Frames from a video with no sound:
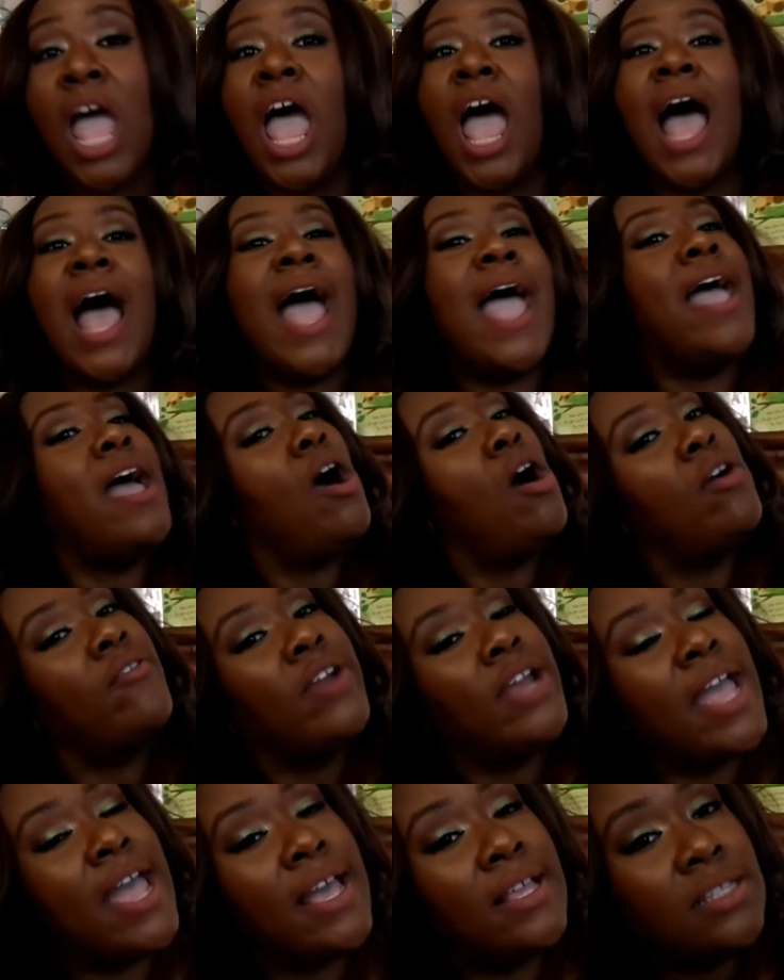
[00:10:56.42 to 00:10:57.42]
I had
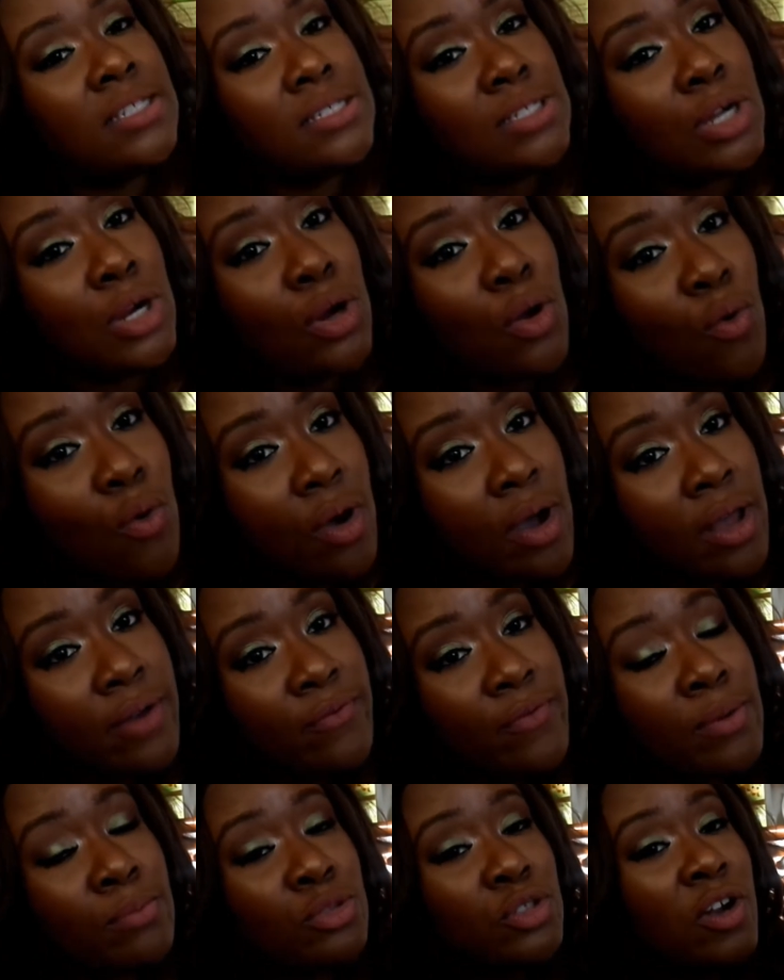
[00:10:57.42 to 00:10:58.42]
already had the skirt on
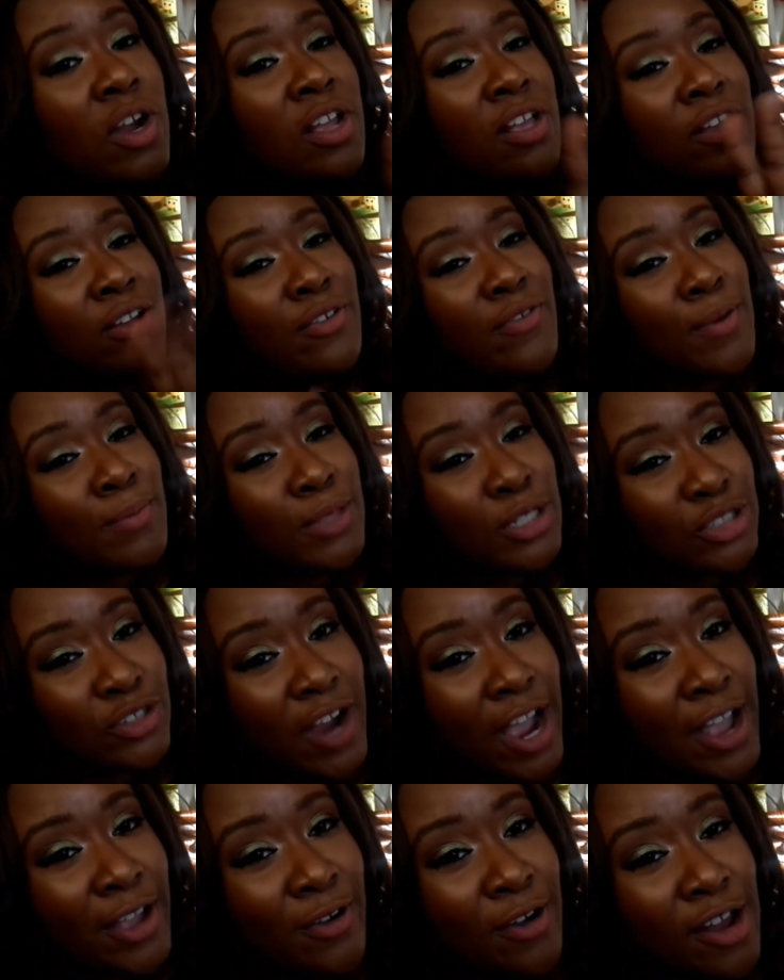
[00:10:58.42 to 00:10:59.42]
from the
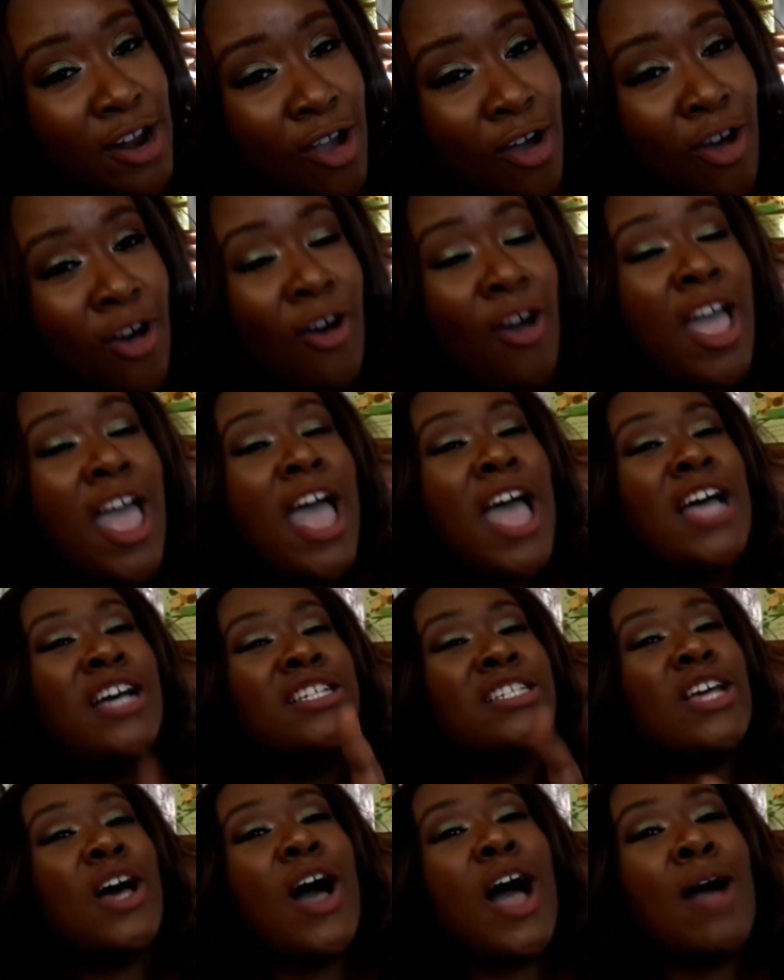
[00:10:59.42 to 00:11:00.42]
try-on haul.
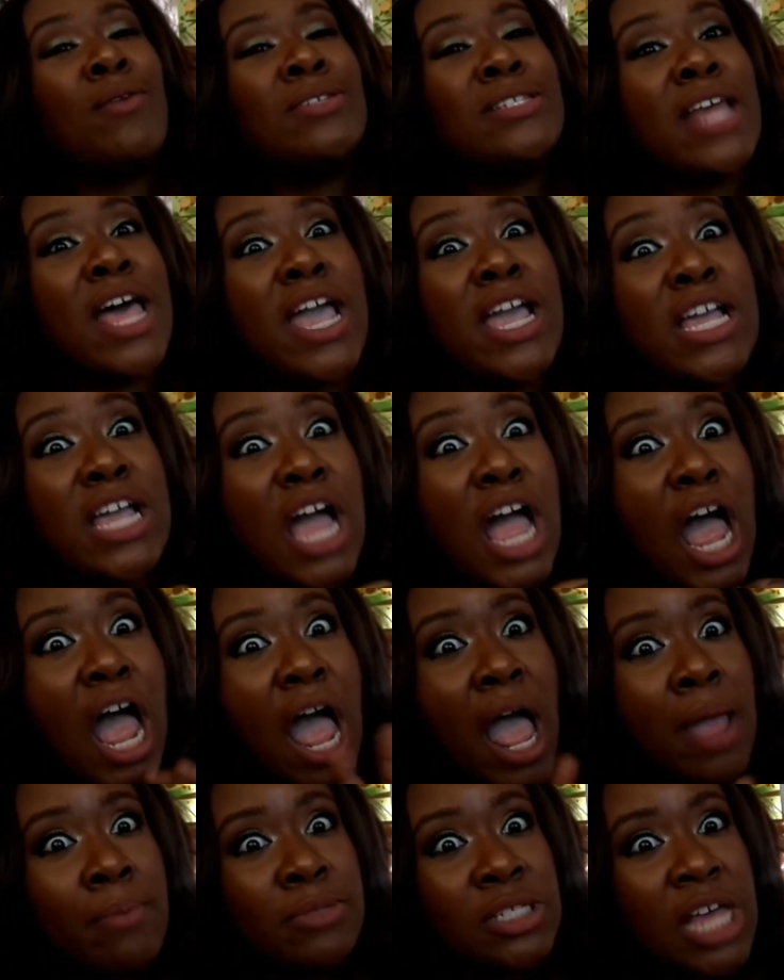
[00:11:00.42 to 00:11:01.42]
So I was like,
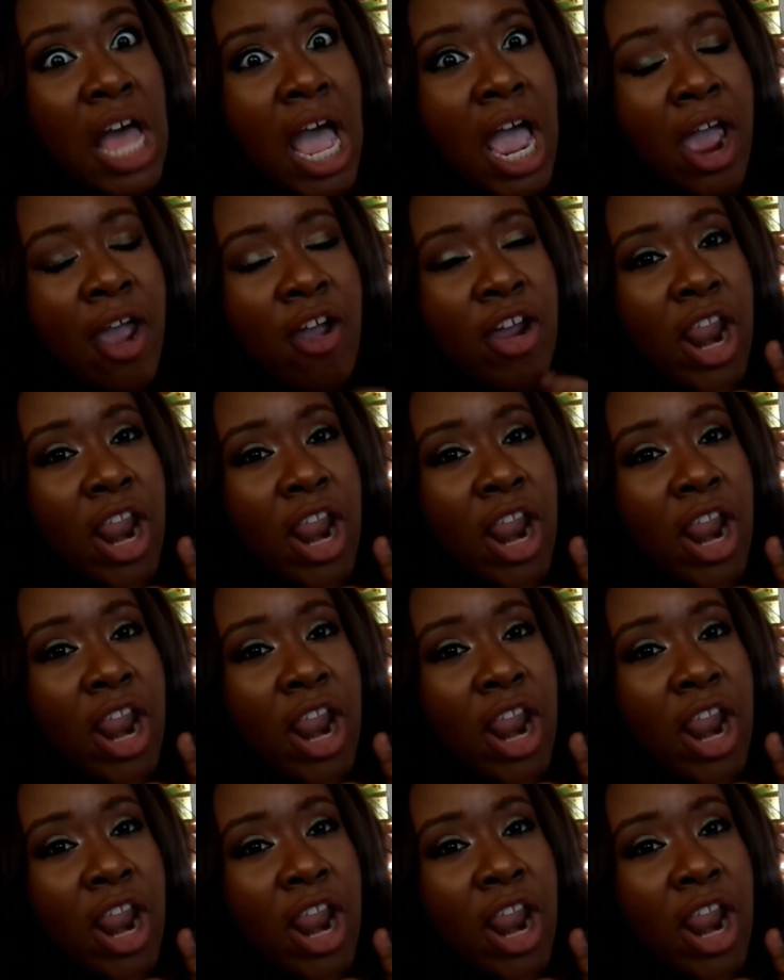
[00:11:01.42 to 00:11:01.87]
I'm tired,